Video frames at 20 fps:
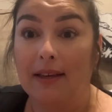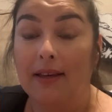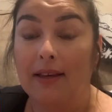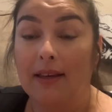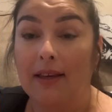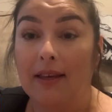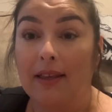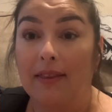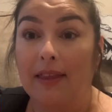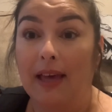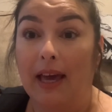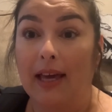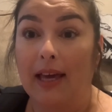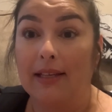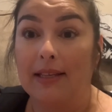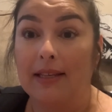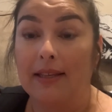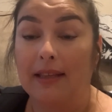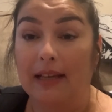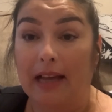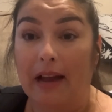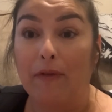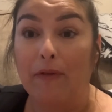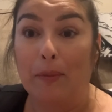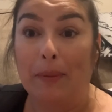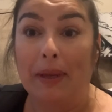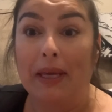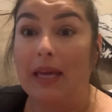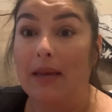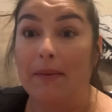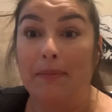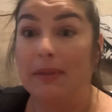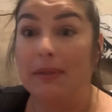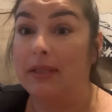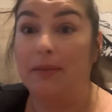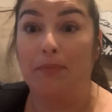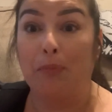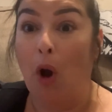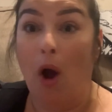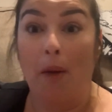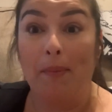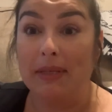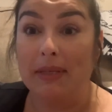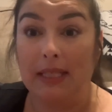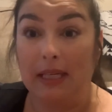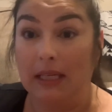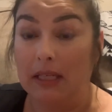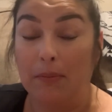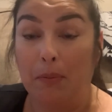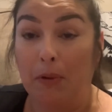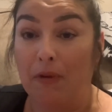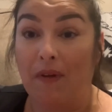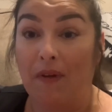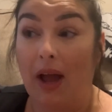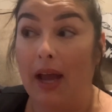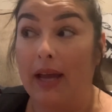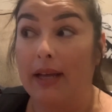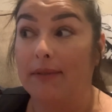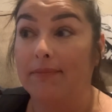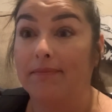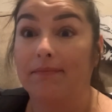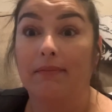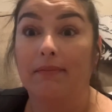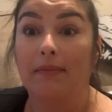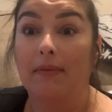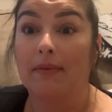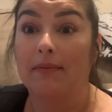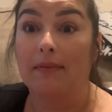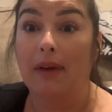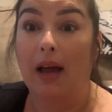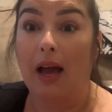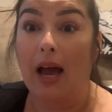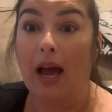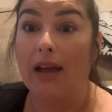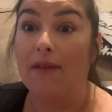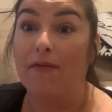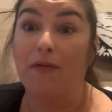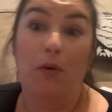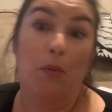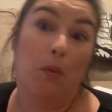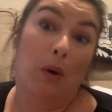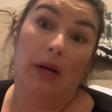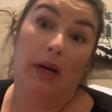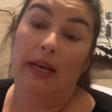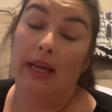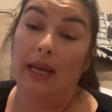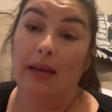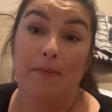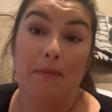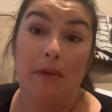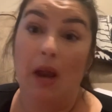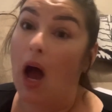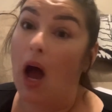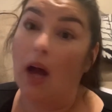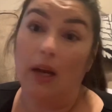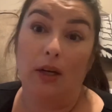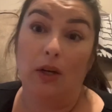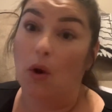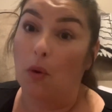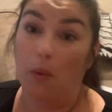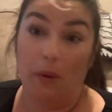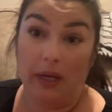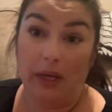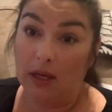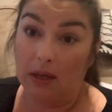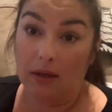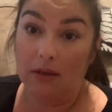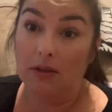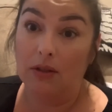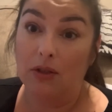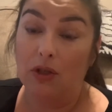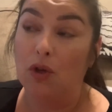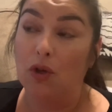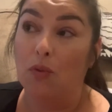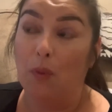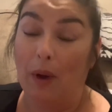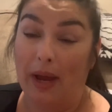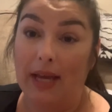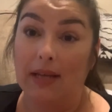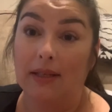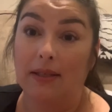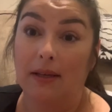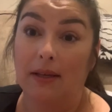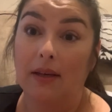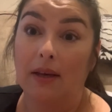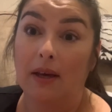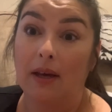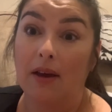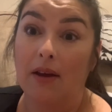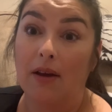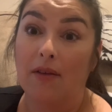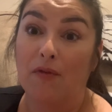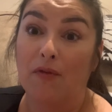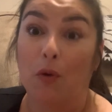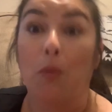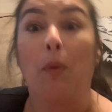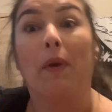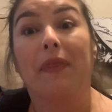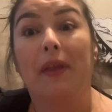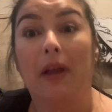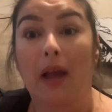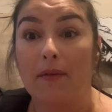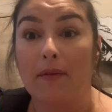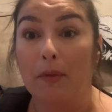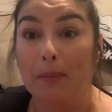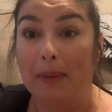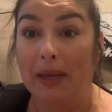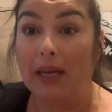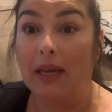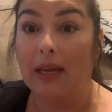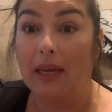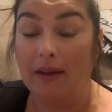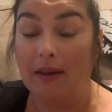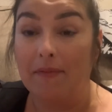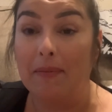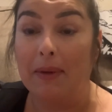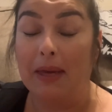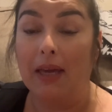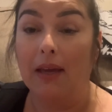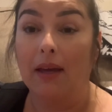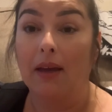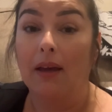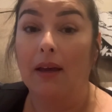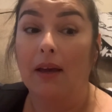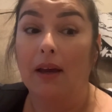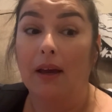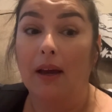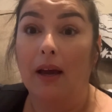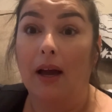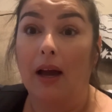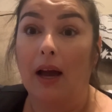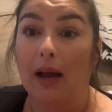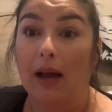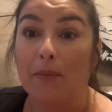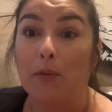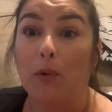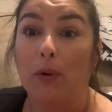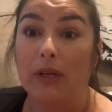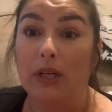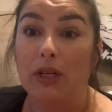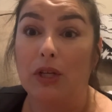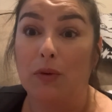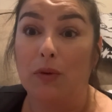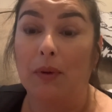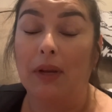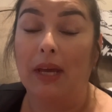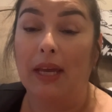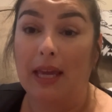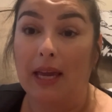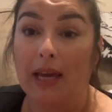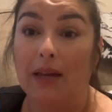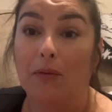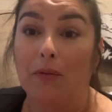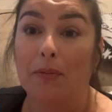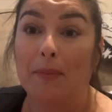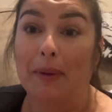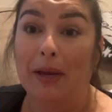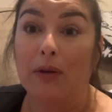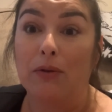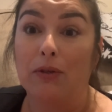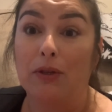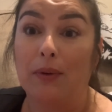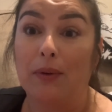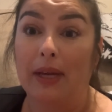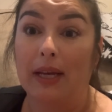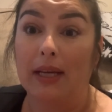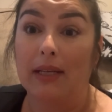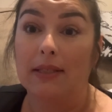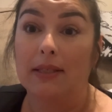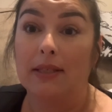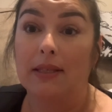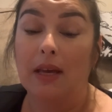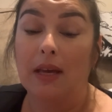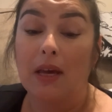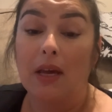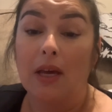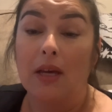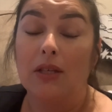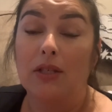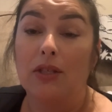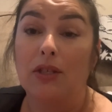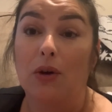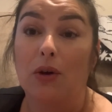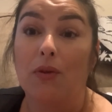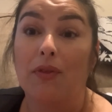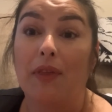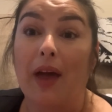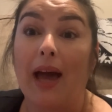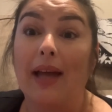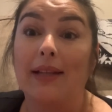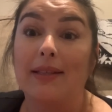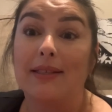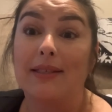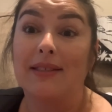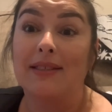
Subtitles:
that the government keeps promising to provide. I, for one, am not going to wait for what the government can give me. I'm going to do what I can with my own two hands. So that's,